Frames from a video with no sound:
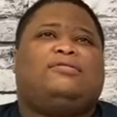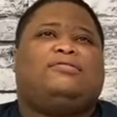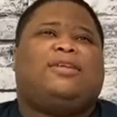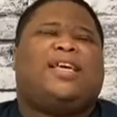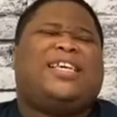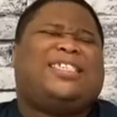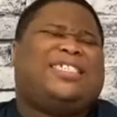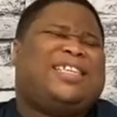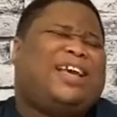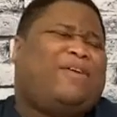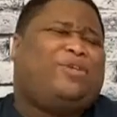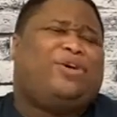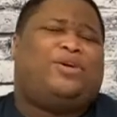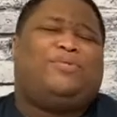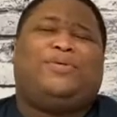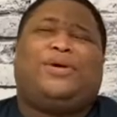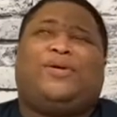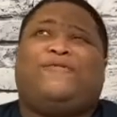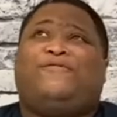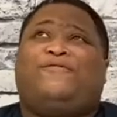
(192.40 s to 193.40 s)
It's not even
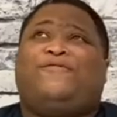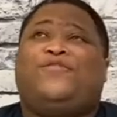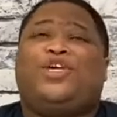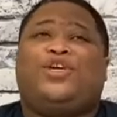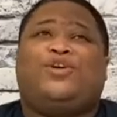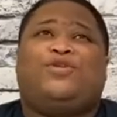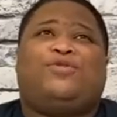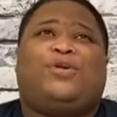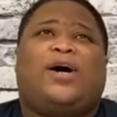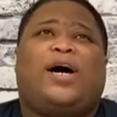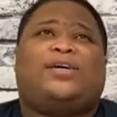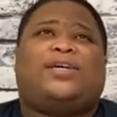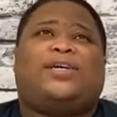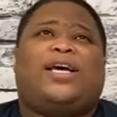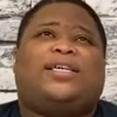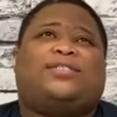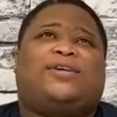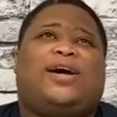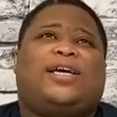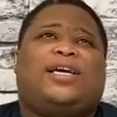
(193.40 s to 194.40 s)
going to be a feud.
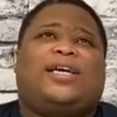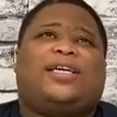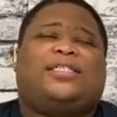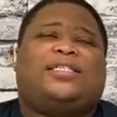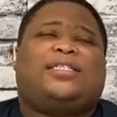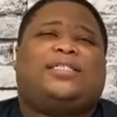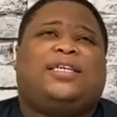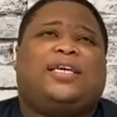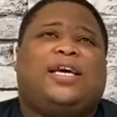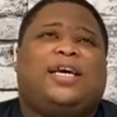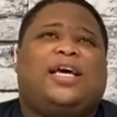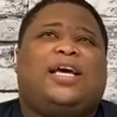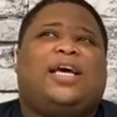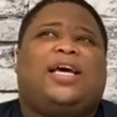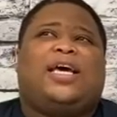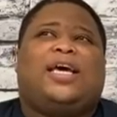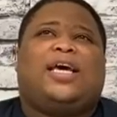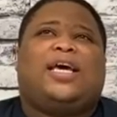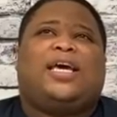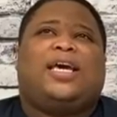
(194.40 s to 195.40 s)
Okay, so I guess
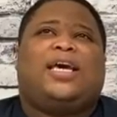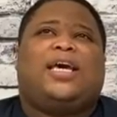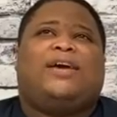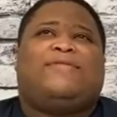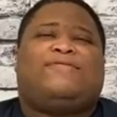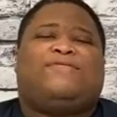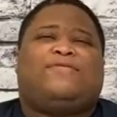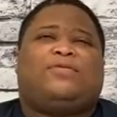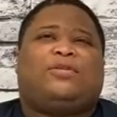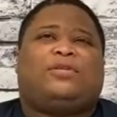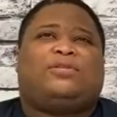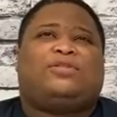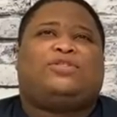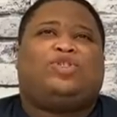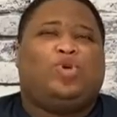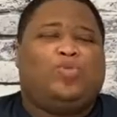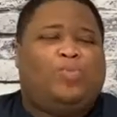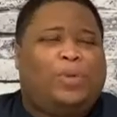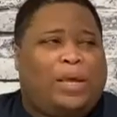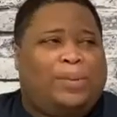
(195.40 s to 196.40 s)
if
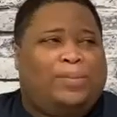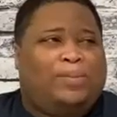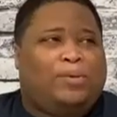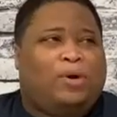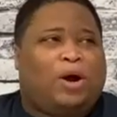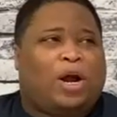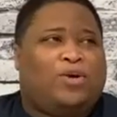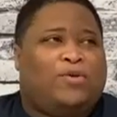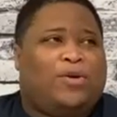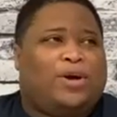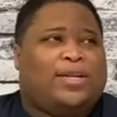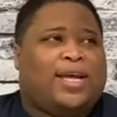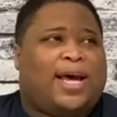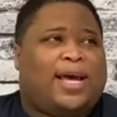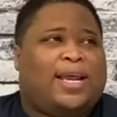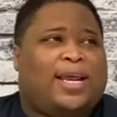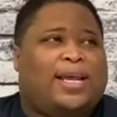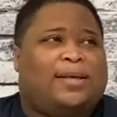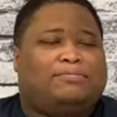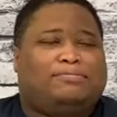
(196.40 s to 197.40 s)
two people are going
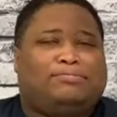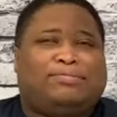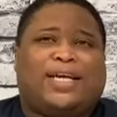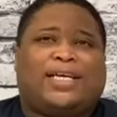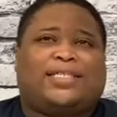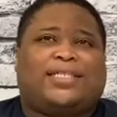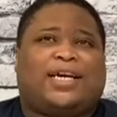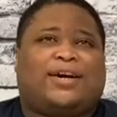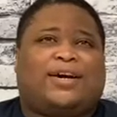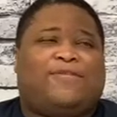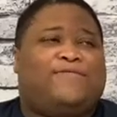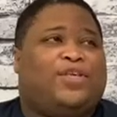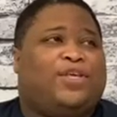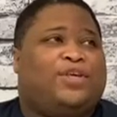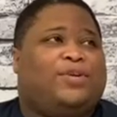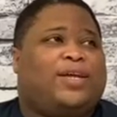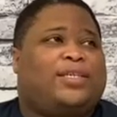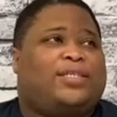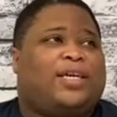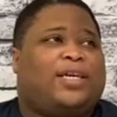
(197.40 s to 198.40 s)
at it, that's like a
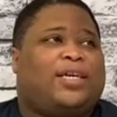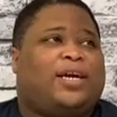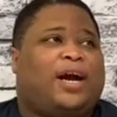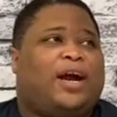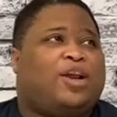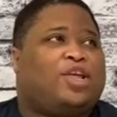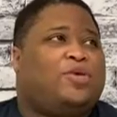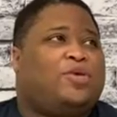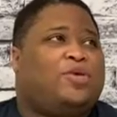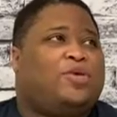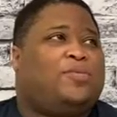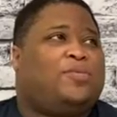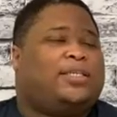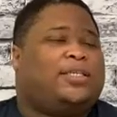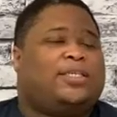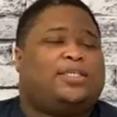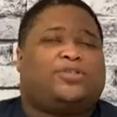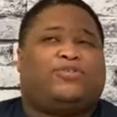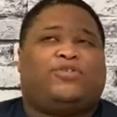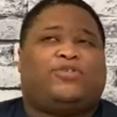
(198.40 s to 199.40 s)
feud. That's like an argument. That's a
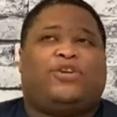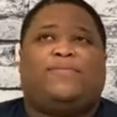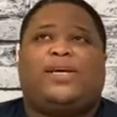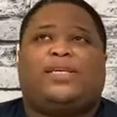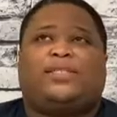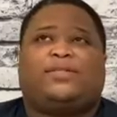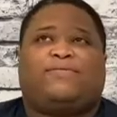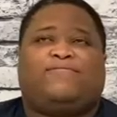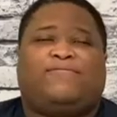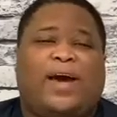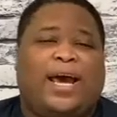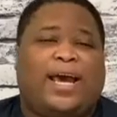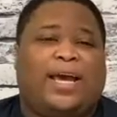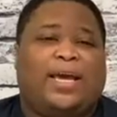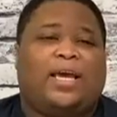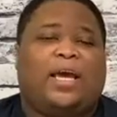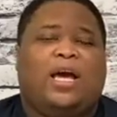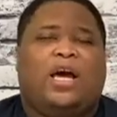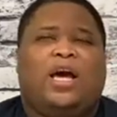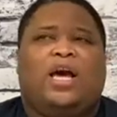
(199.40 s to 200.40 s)
disagreement. That's a
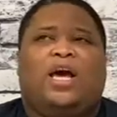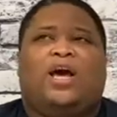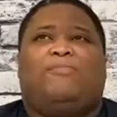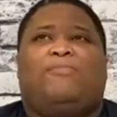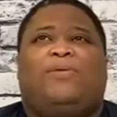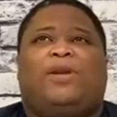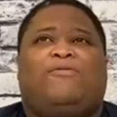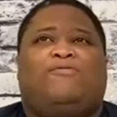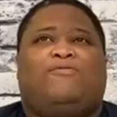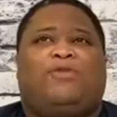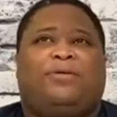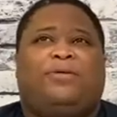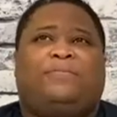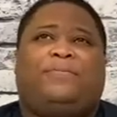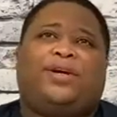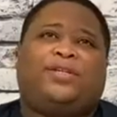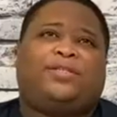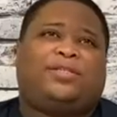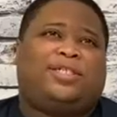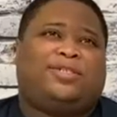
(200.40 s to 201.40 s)
fight. But if one
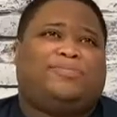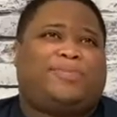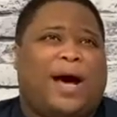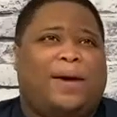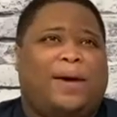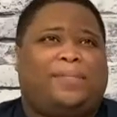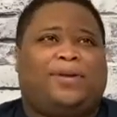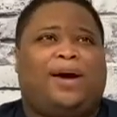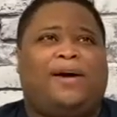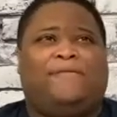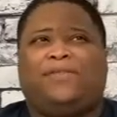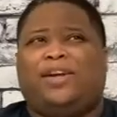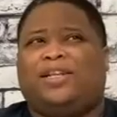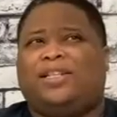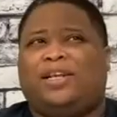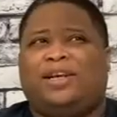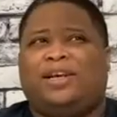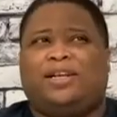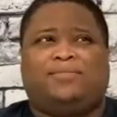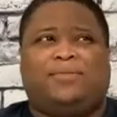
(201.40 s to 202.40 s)
person is popping off and
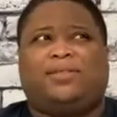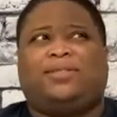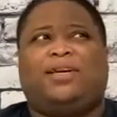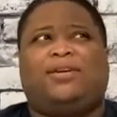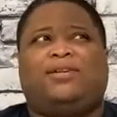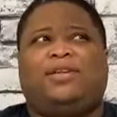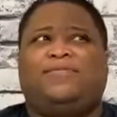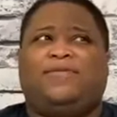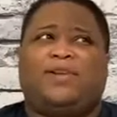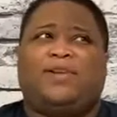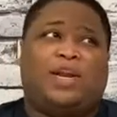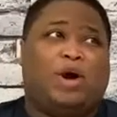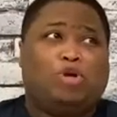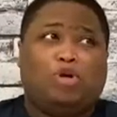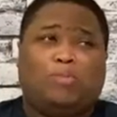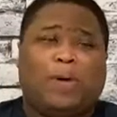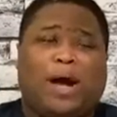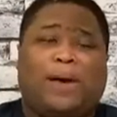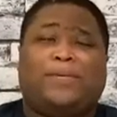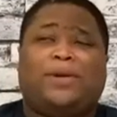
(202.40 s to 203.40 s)
another person don't even know
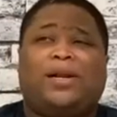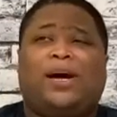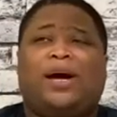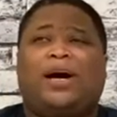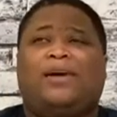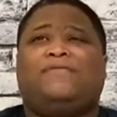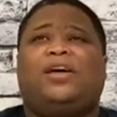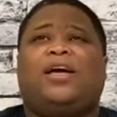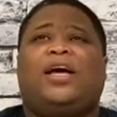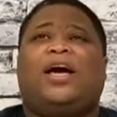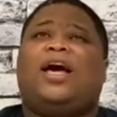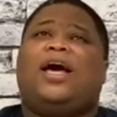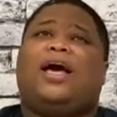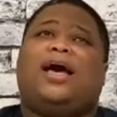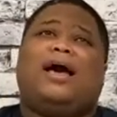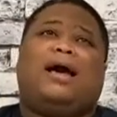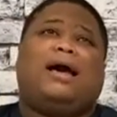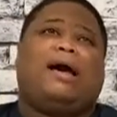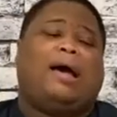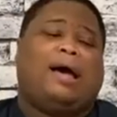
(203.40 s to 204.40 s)
you popping off,
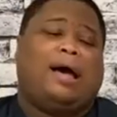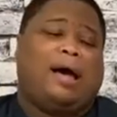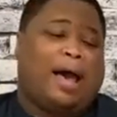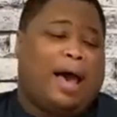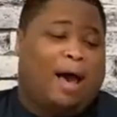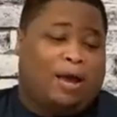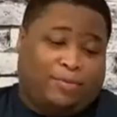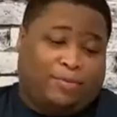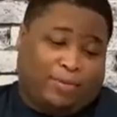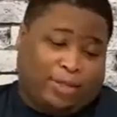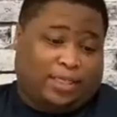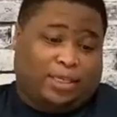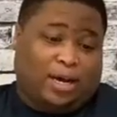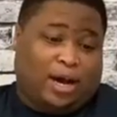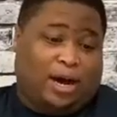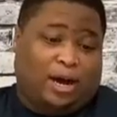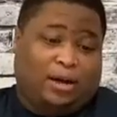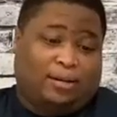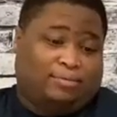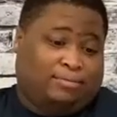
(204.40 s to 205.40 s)
I don't know what that's
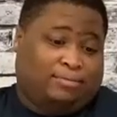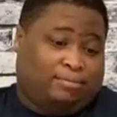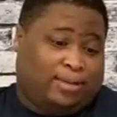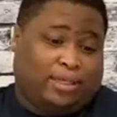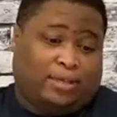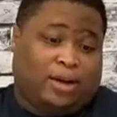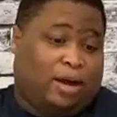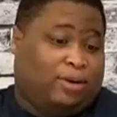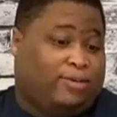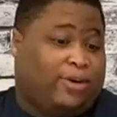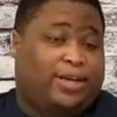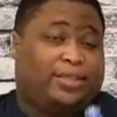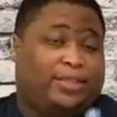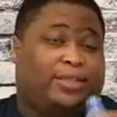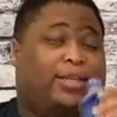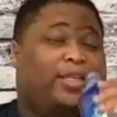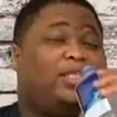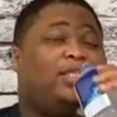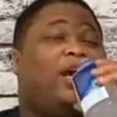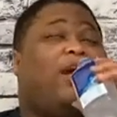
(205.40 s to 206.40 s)
called. That's called
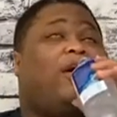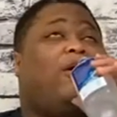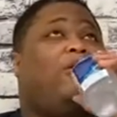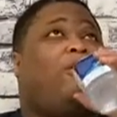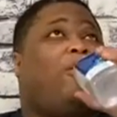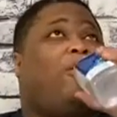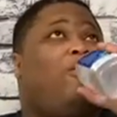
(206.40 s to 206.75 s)
craziness, child.